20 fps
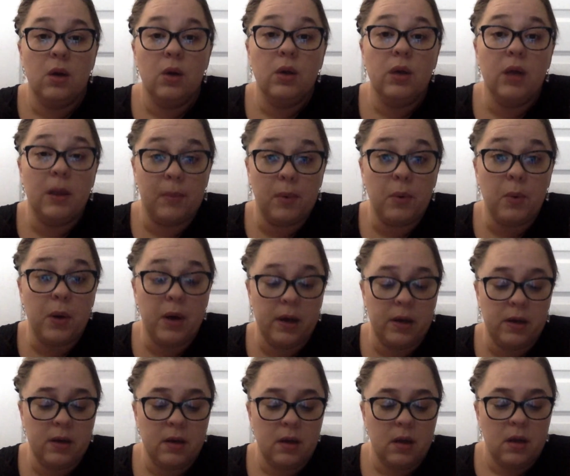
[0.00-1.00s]
Number
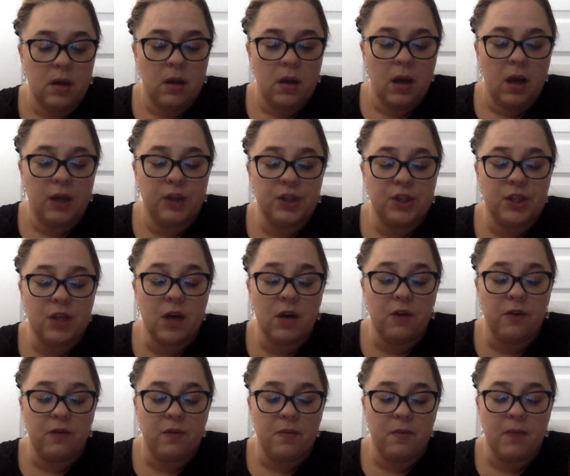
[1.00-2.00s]
1, a
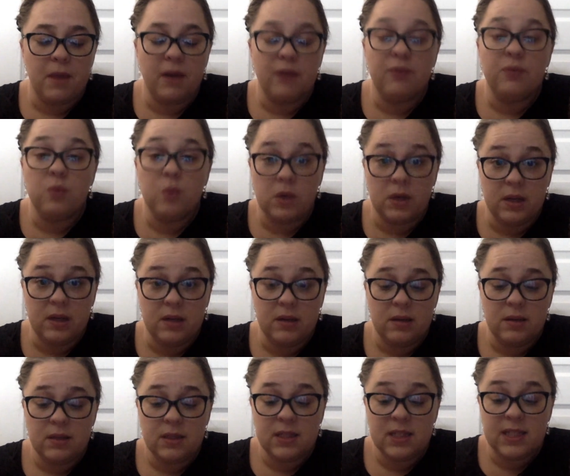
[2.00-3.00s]
shelf made of wood,
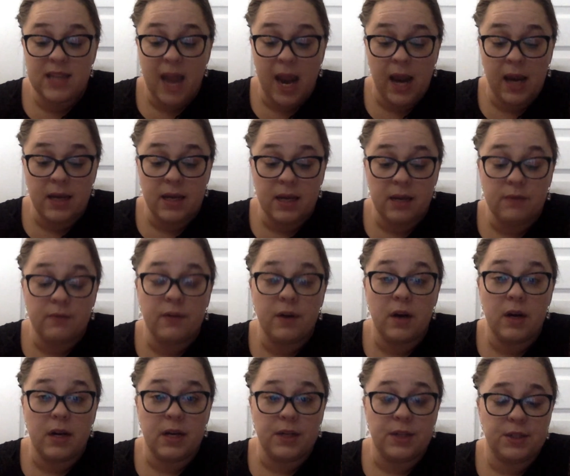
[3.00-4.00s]
stained and
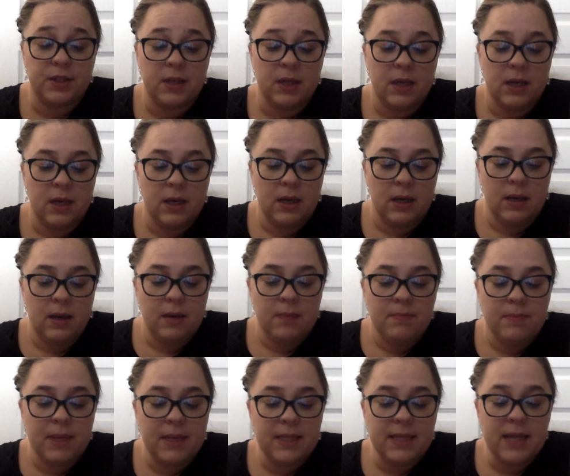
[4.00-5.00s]
varnished.
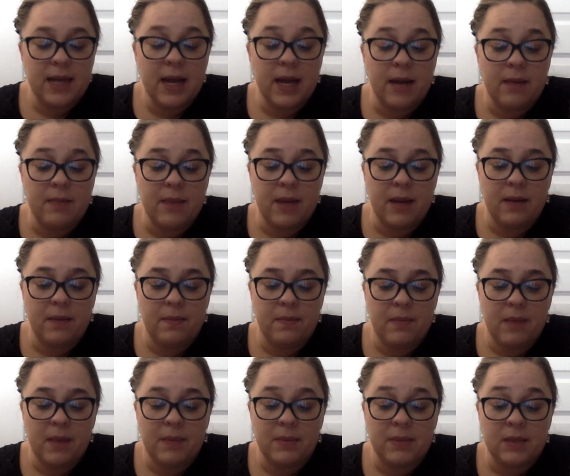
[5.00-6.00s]
My dad made it
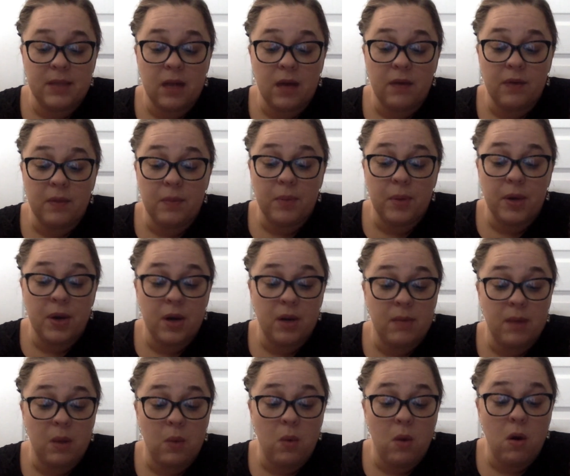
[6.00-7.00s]
himself and put it on
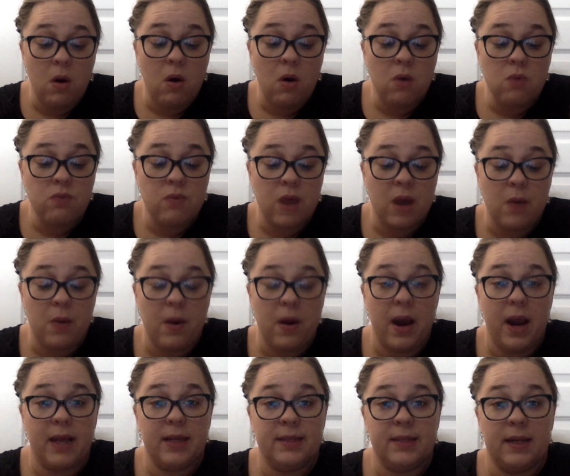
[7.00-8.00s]
my wall right where I
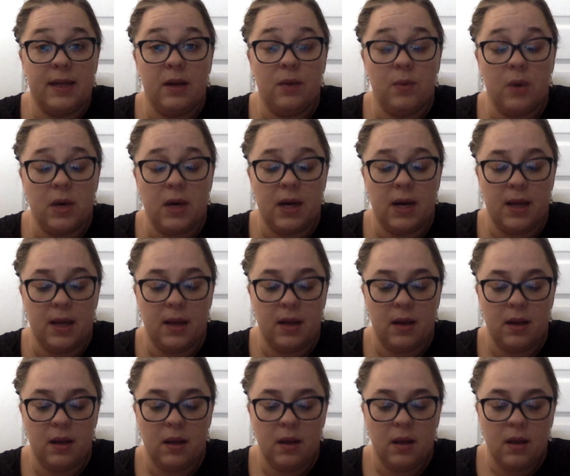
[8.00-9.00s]
had said I wanted it.
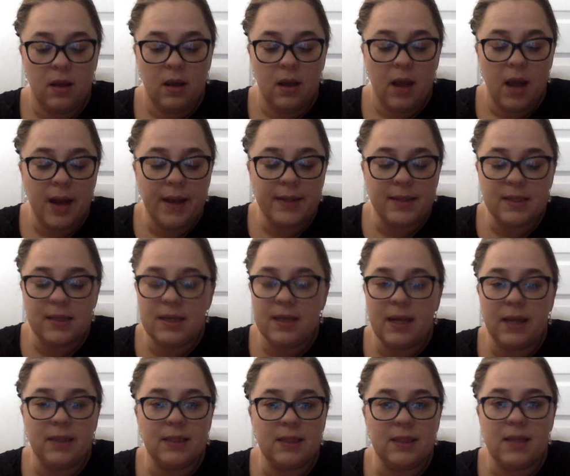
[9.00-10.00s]
And it's the
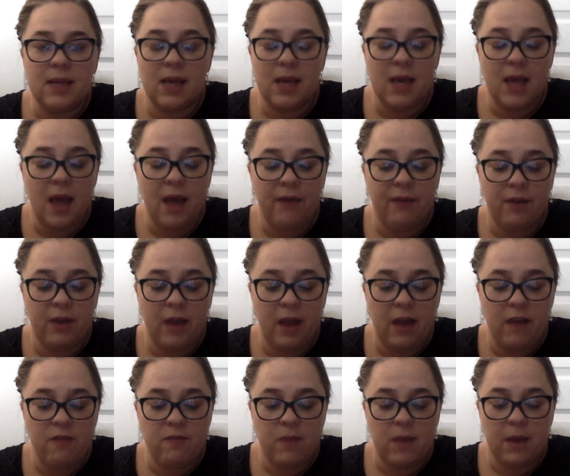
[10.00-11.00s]
nicest thing he ever
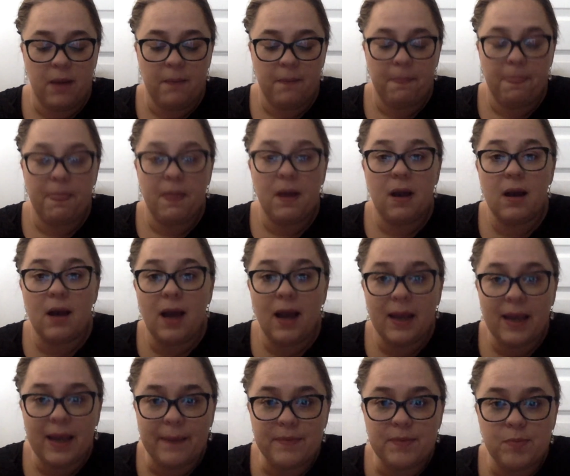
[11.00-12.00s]
gave me. I
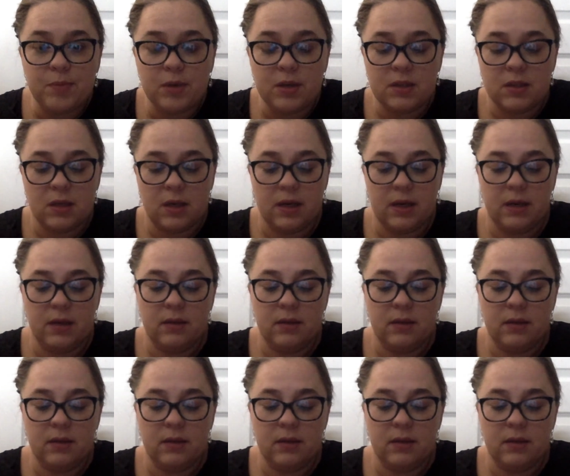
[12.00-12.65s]
kept books on it.